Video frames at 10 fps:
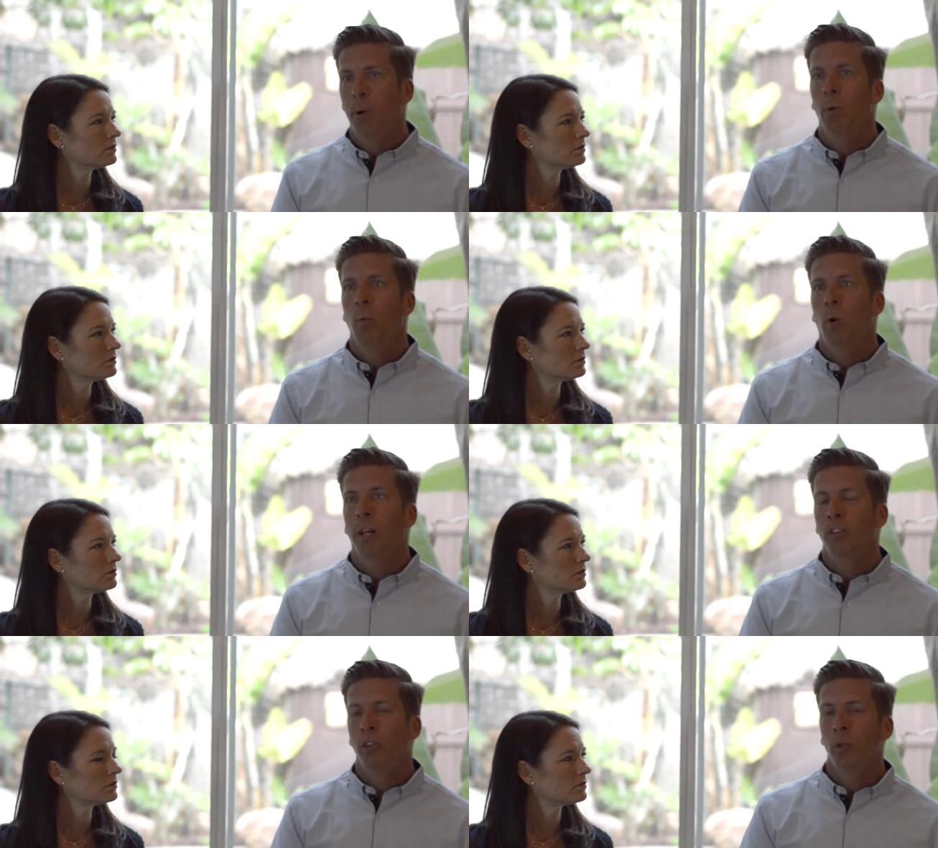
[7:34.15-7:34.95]
Speaker 1: but we
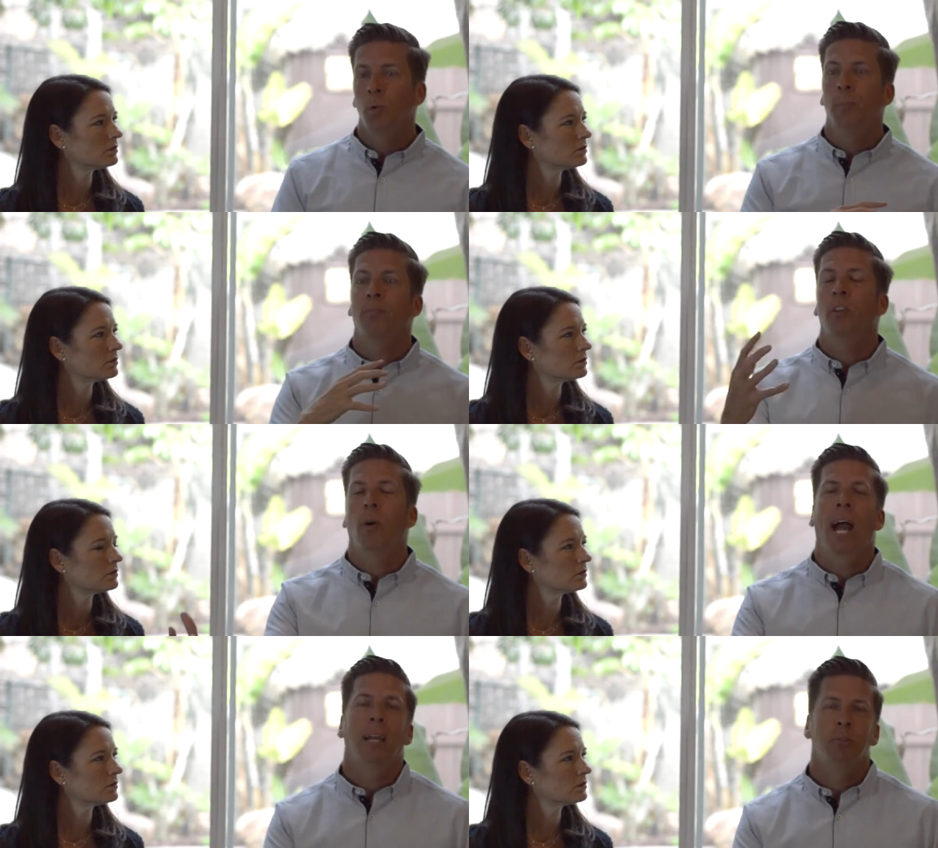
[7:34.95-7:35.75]
want to you
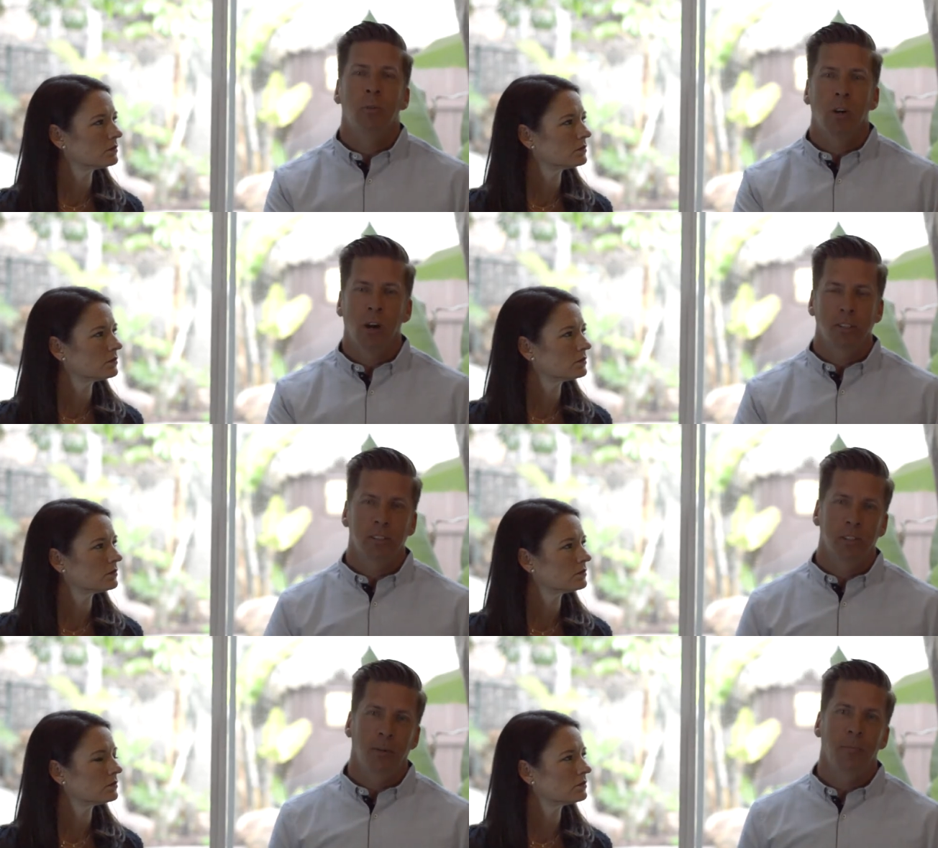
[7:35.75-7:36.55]
know add them to our
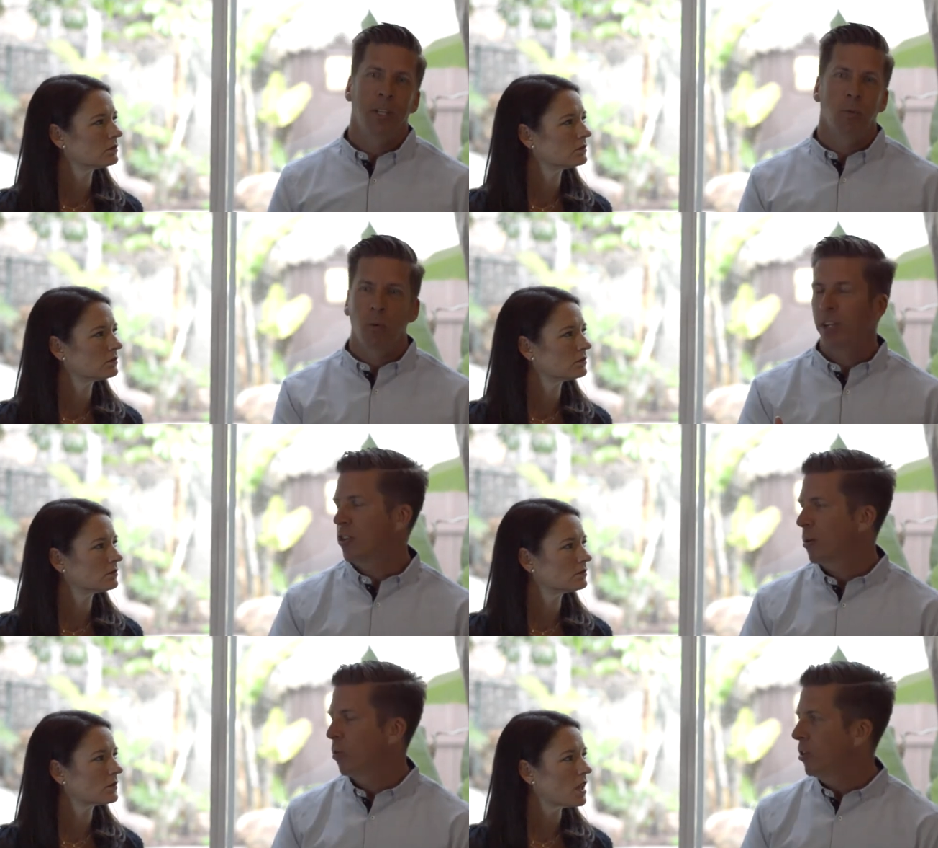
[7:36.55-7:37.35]
arsenal and we want to
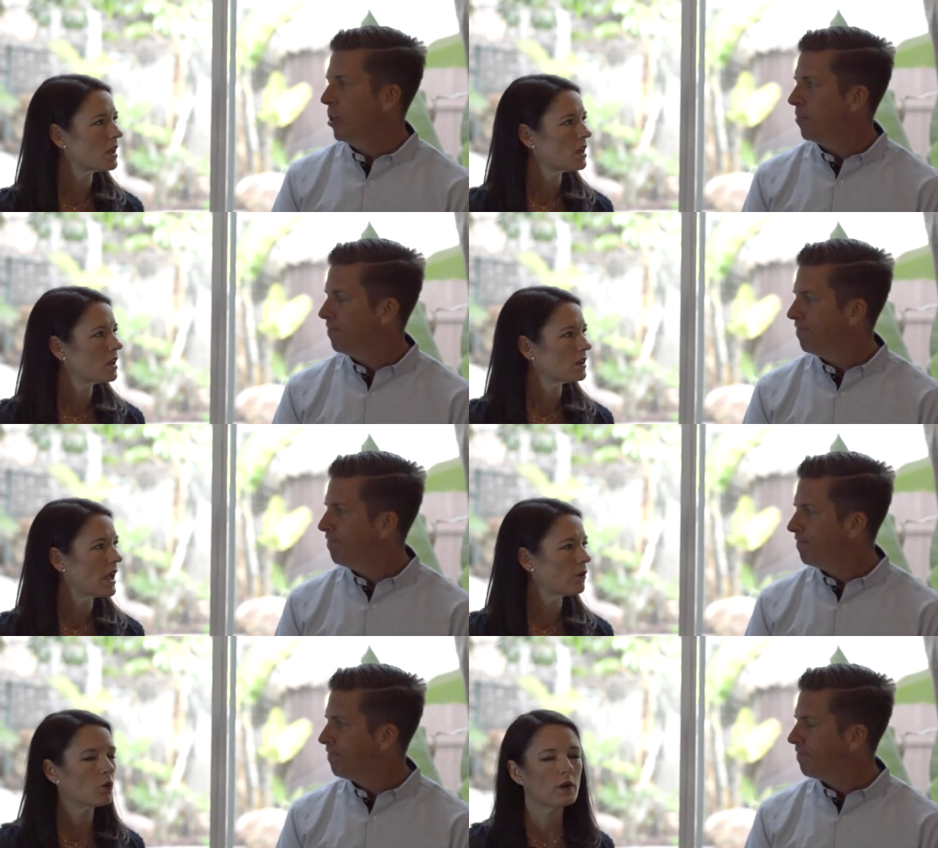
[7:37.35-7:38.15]
share them with you.
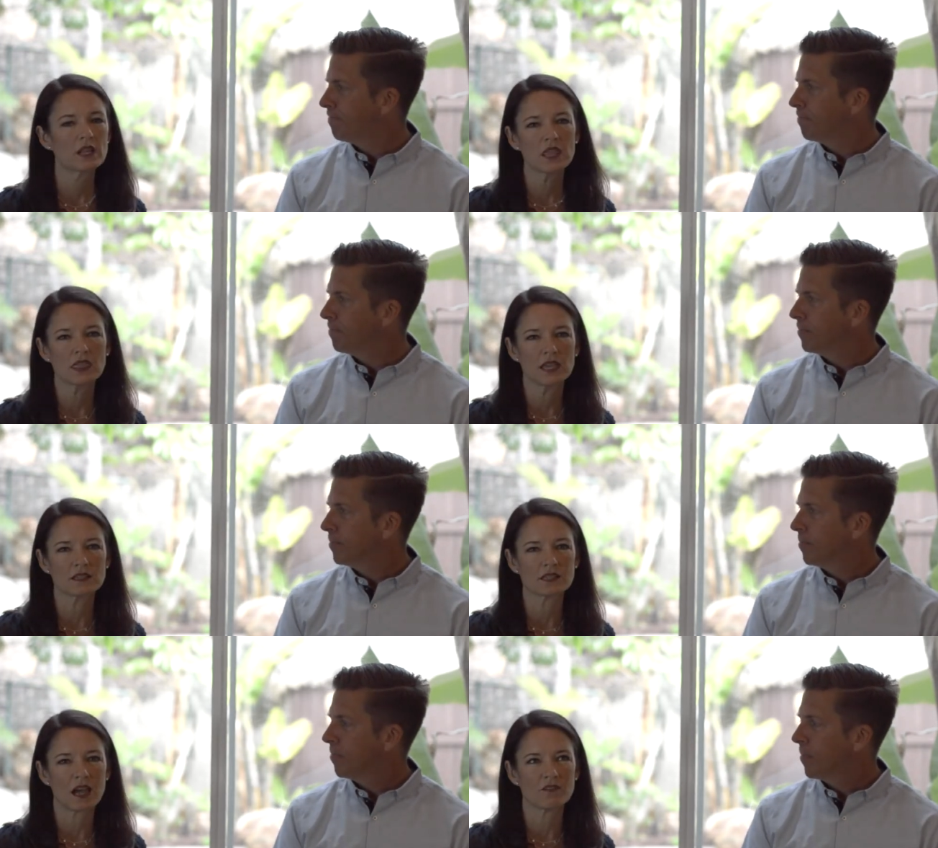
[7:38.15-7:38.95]
Speaker 2: Yeah, one of the
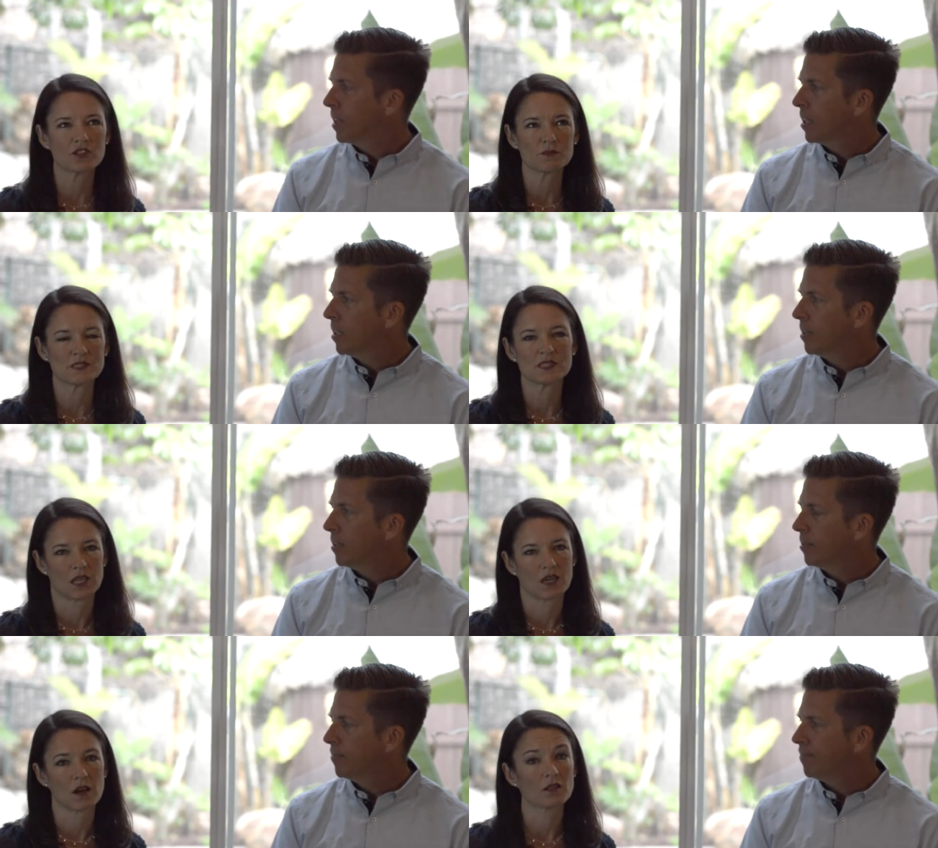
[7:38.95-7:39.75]
things that I've just been
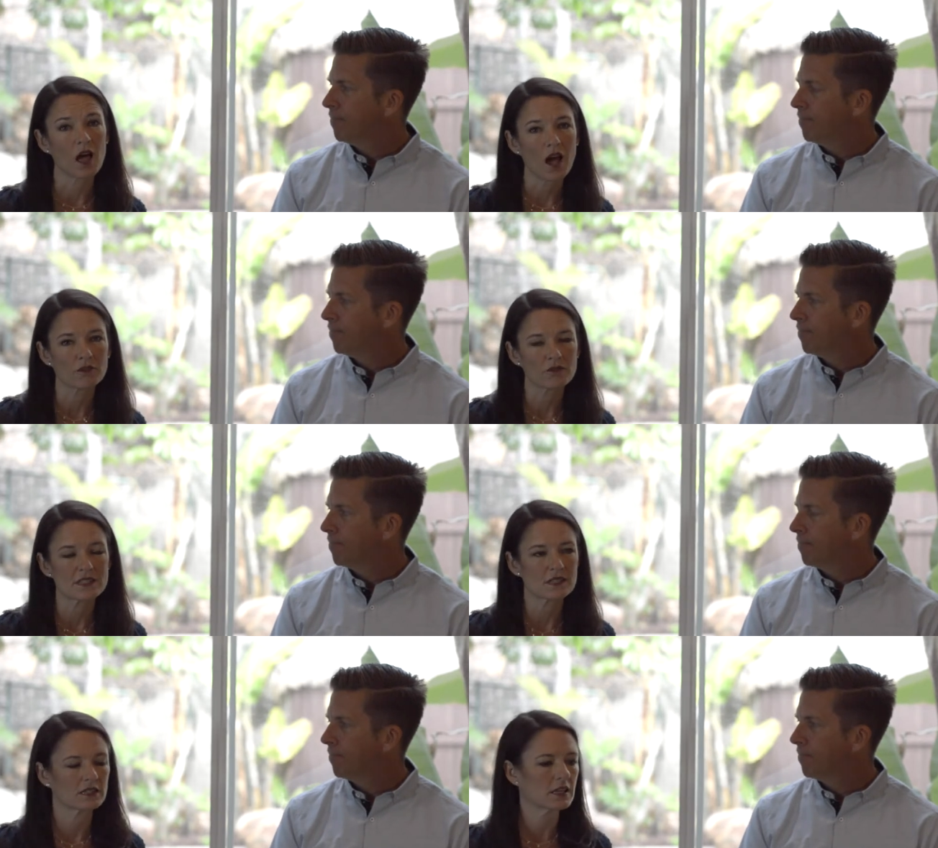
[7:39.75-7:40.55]
seeing a lot
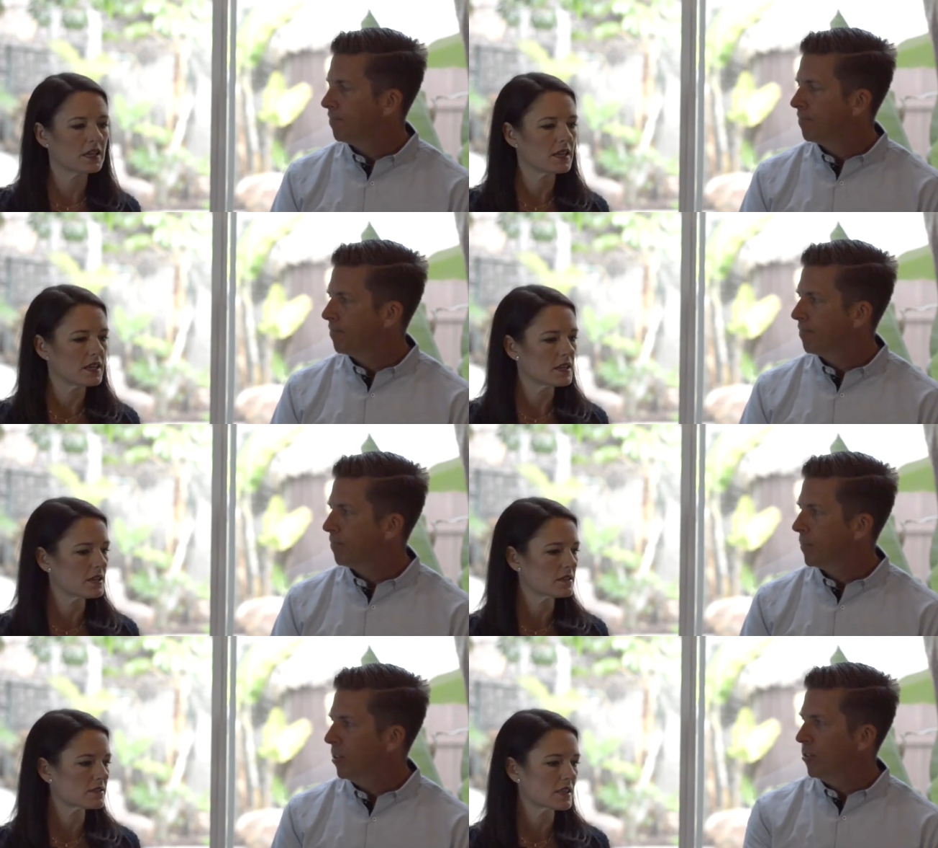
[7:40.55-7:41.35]
recently
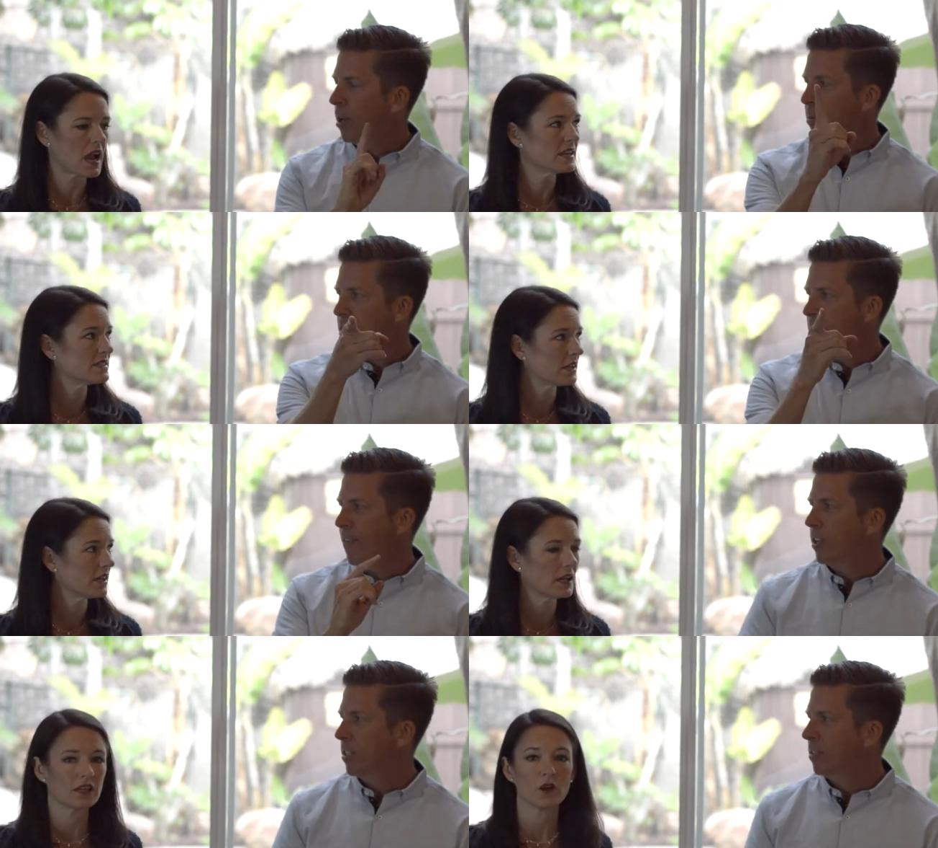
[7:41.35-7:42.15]
is the number idea.
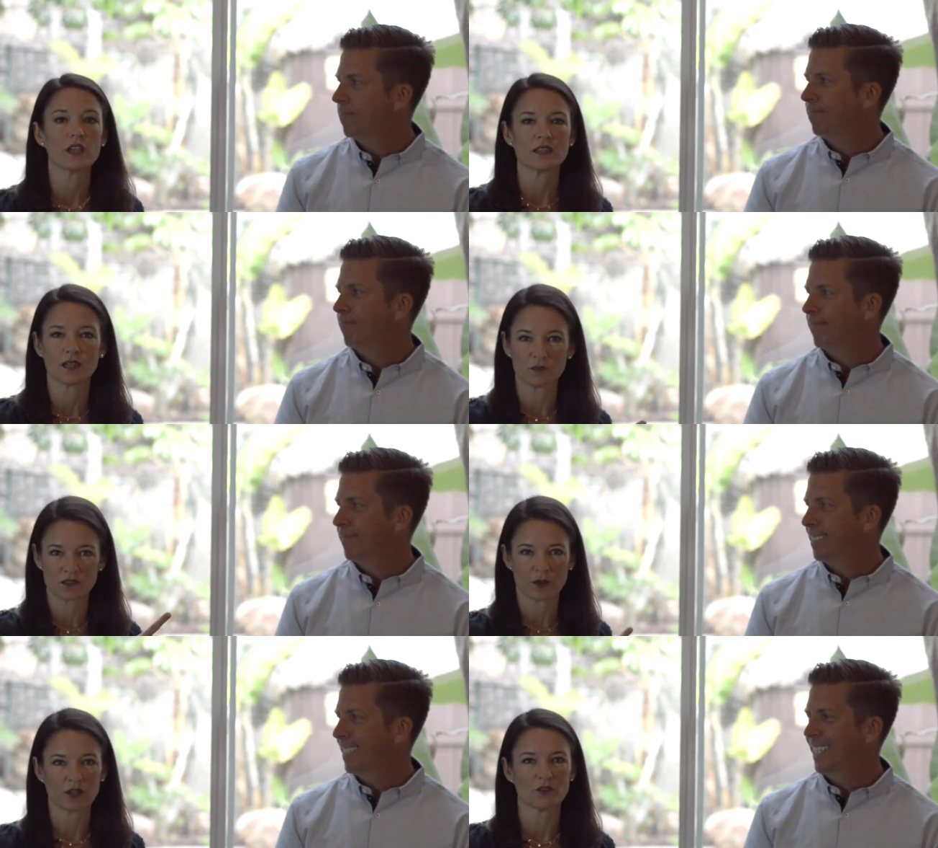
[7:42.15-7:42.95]
Seven. Oh yeah, number.
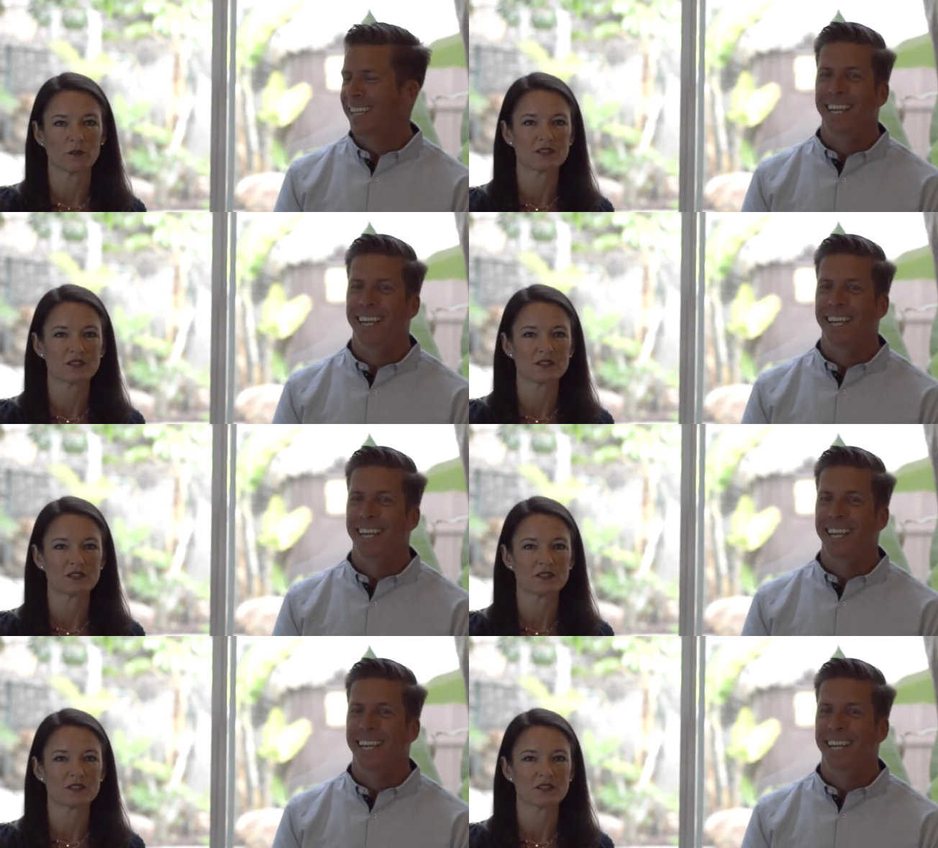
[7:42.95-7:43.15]
There we go. Number